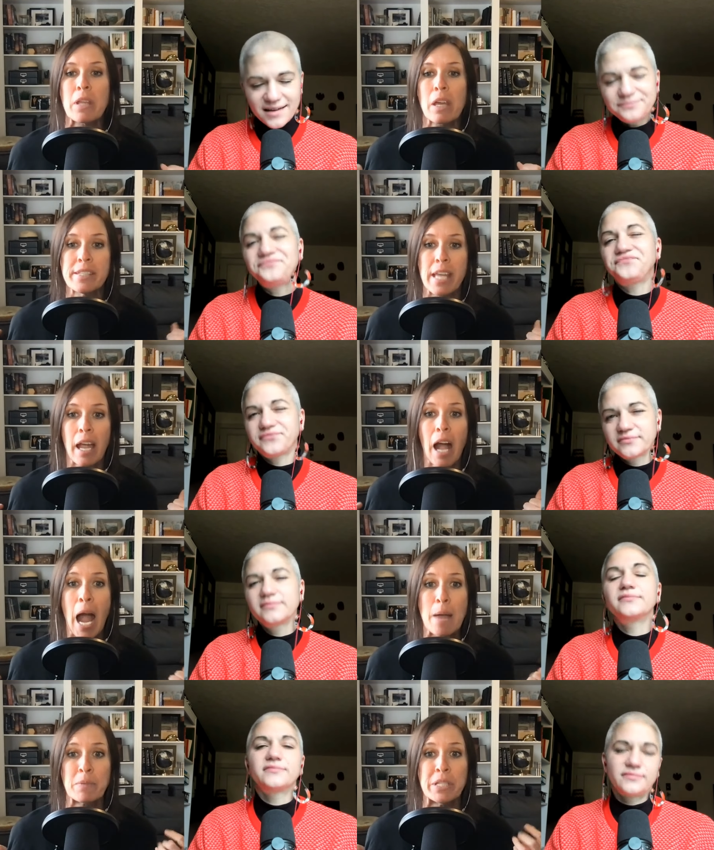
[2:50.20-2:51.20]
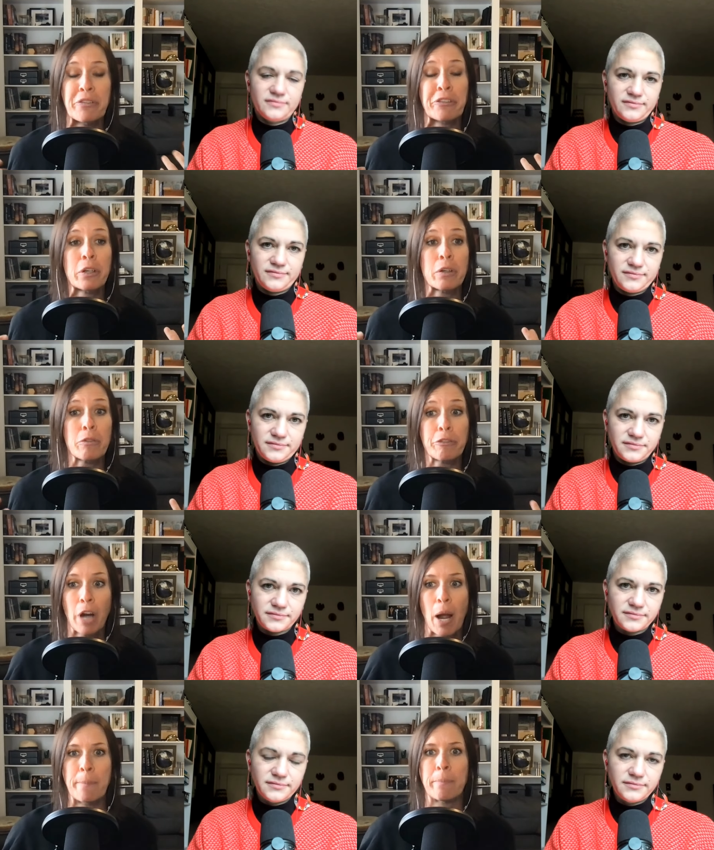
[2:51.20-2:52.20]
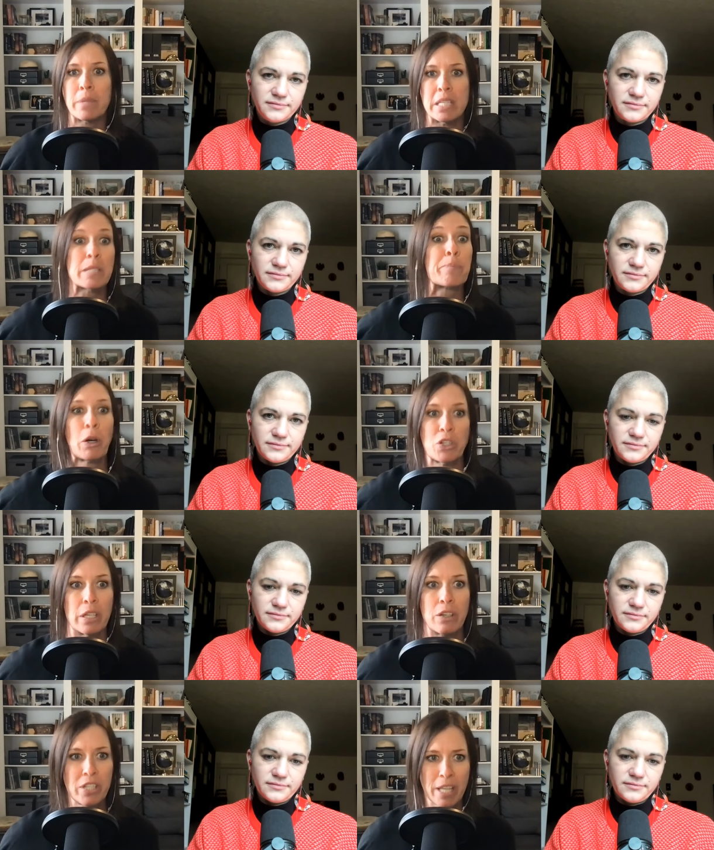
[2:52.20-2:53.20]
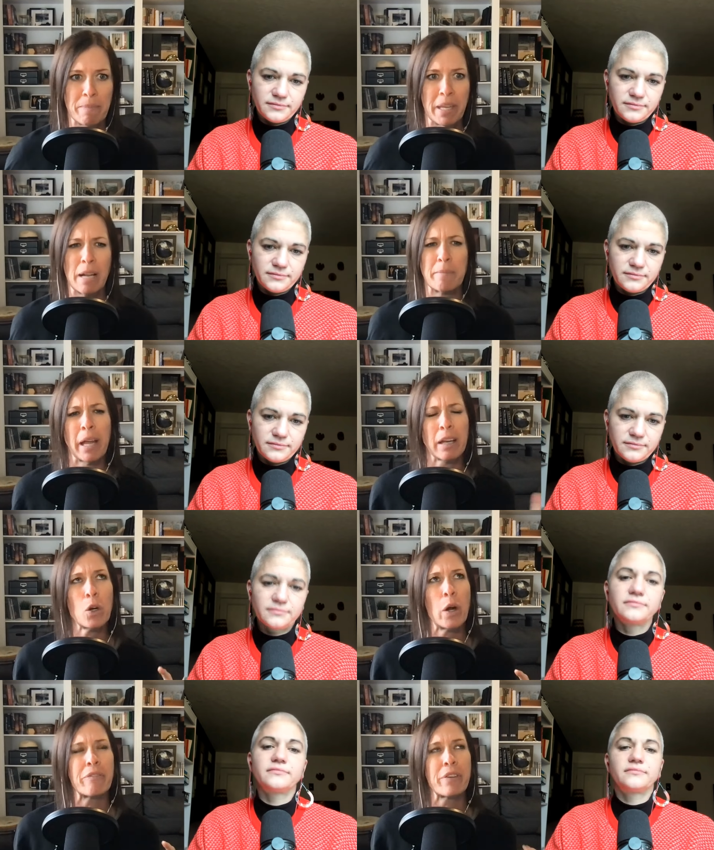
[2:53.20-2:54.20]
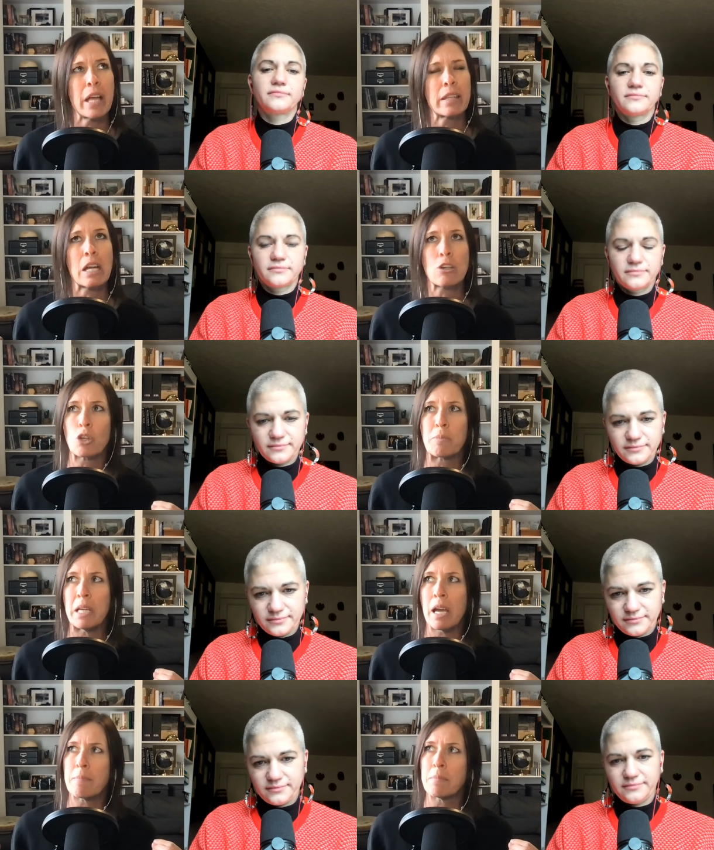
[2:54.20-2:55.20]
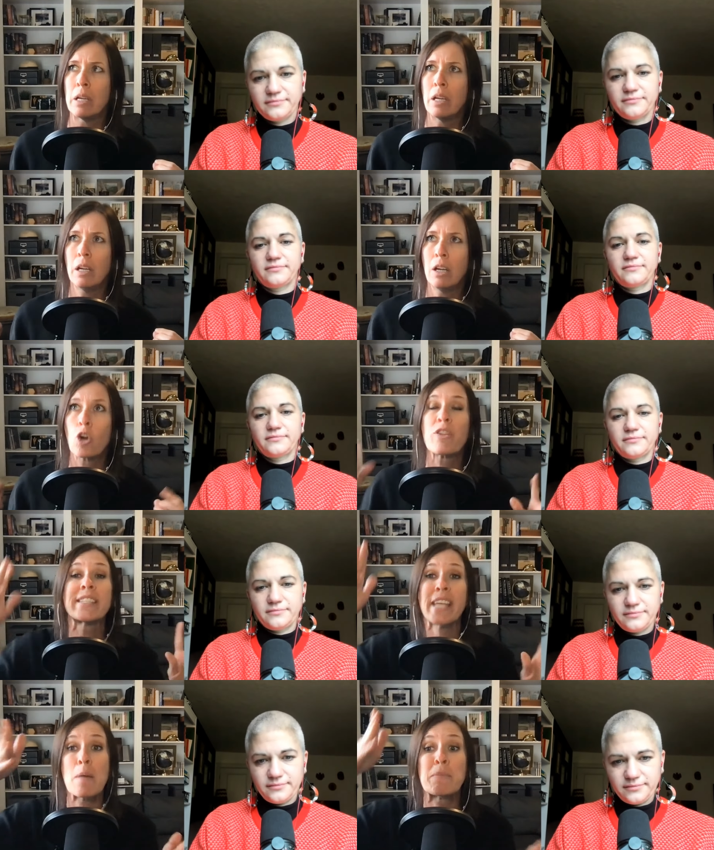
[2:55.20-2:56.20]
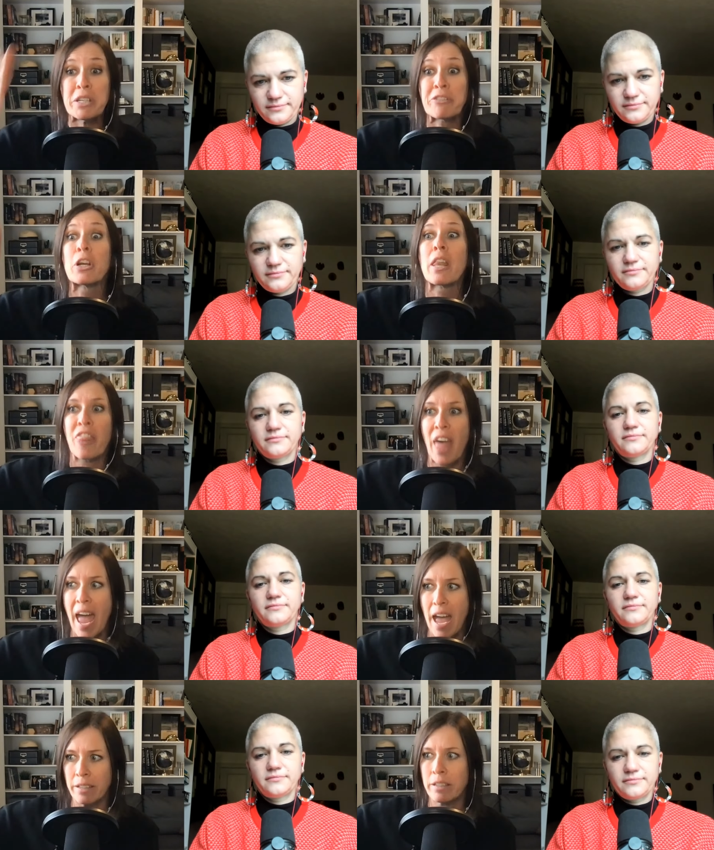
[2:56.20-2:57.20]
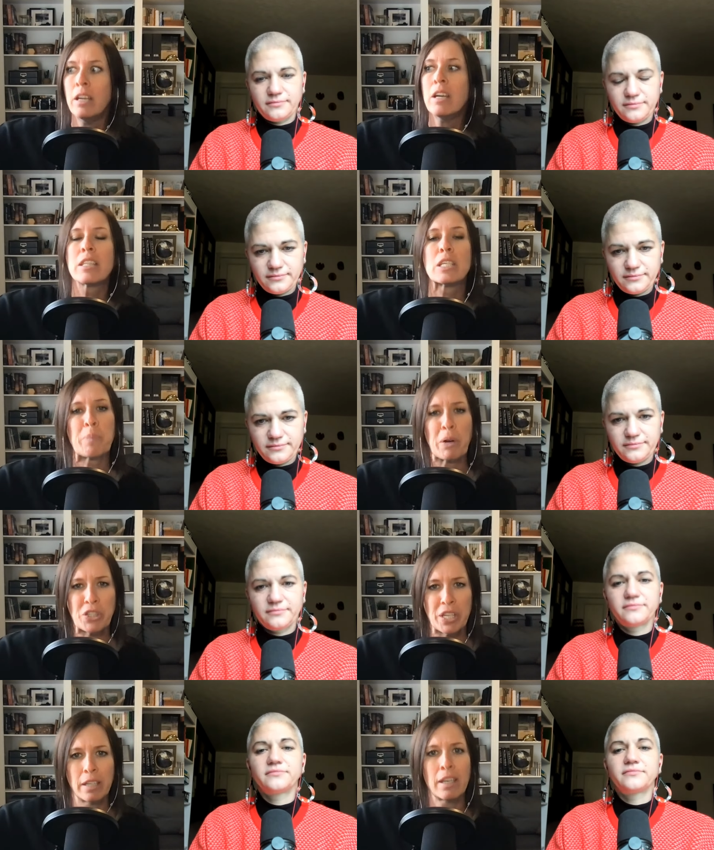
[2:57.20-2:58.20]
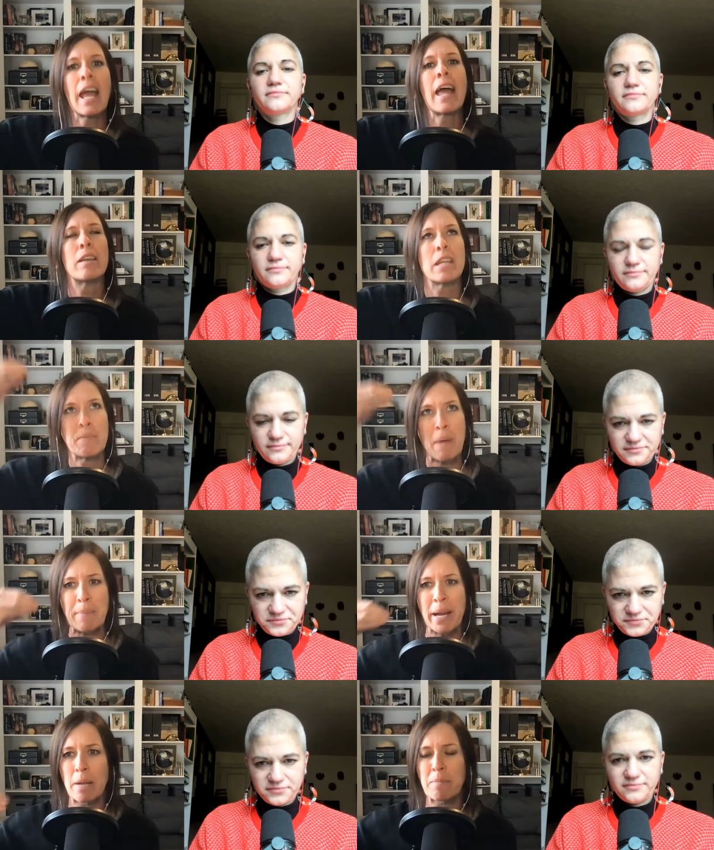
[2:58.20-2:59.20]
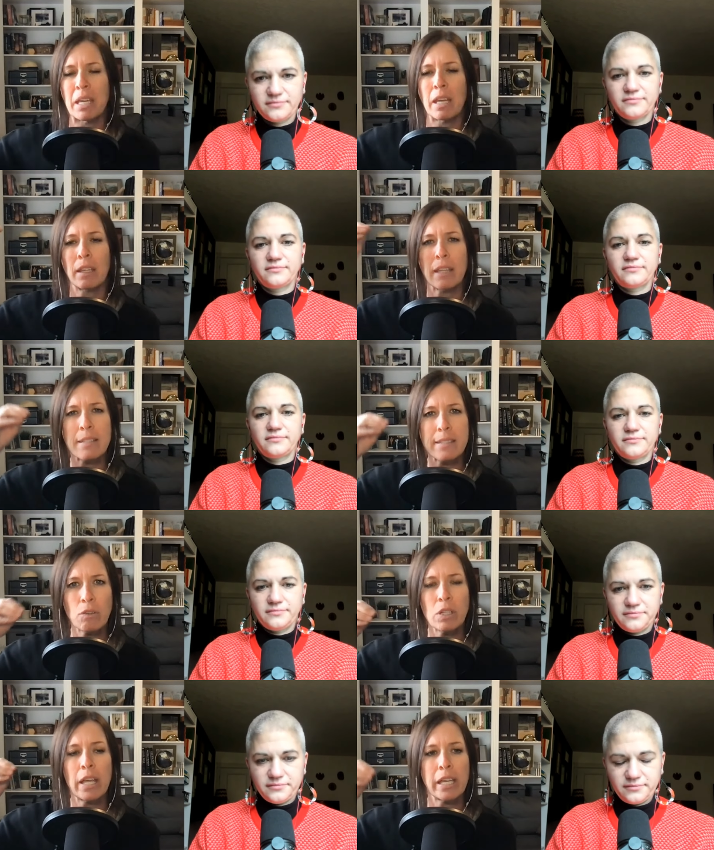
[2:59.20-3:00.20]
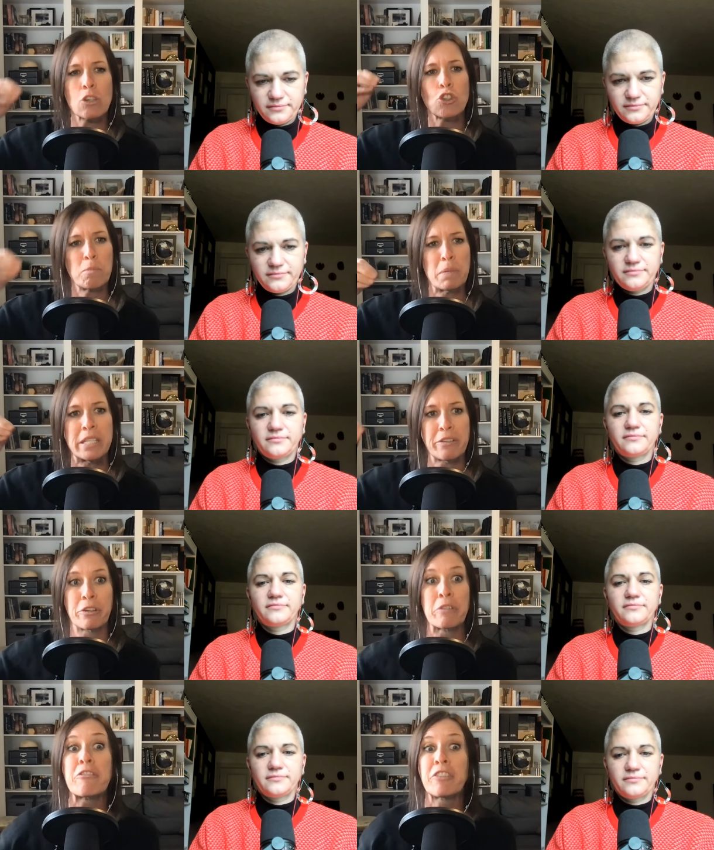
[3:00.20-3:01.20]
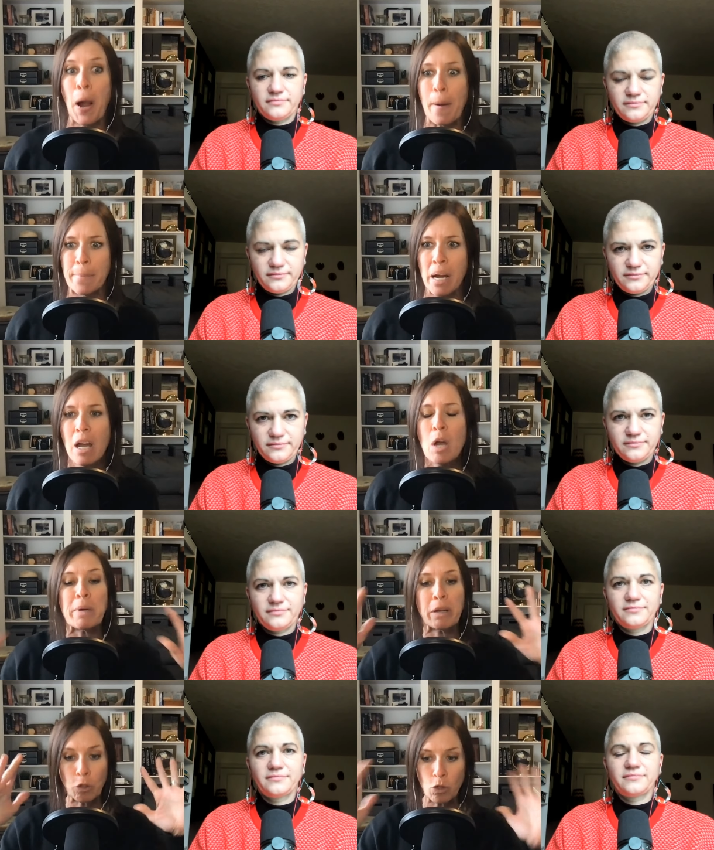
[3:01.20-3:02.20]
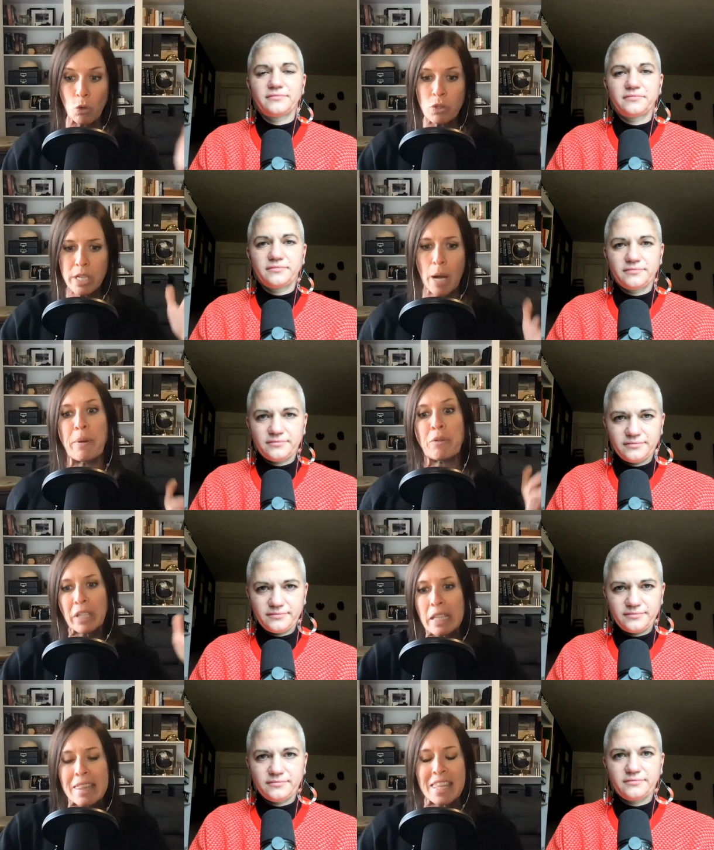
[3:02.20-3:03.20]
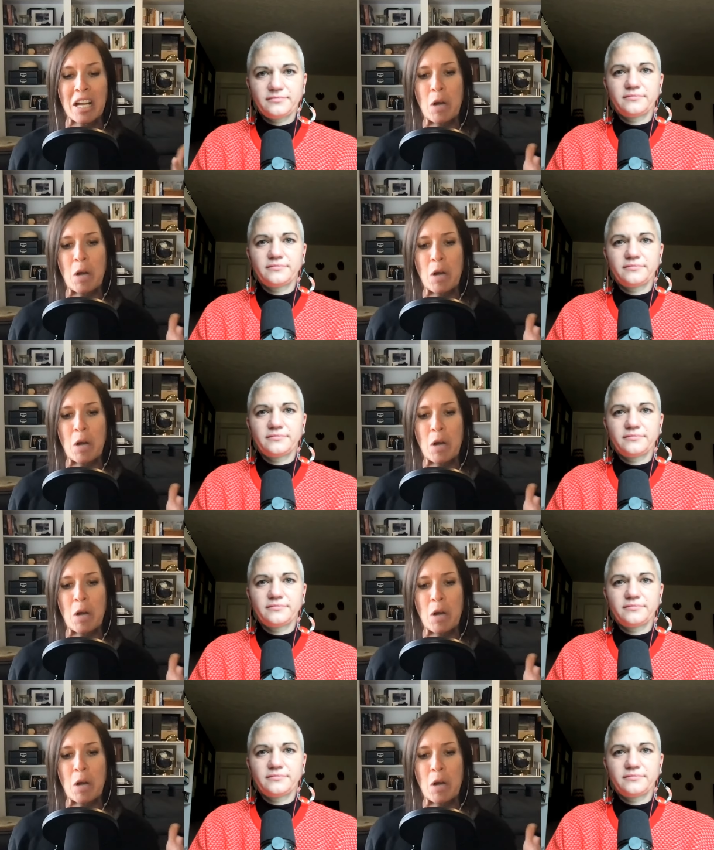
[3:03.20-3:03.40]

Speaker 1: yeah. they'll say, I'm different from this person or something. I'm like, oh, I feel like that should be I'm, or they'll say, I'm different than this person and in my mm-hmm. mind i'm thinking that sounded like it should be different from but if you don't stop and really think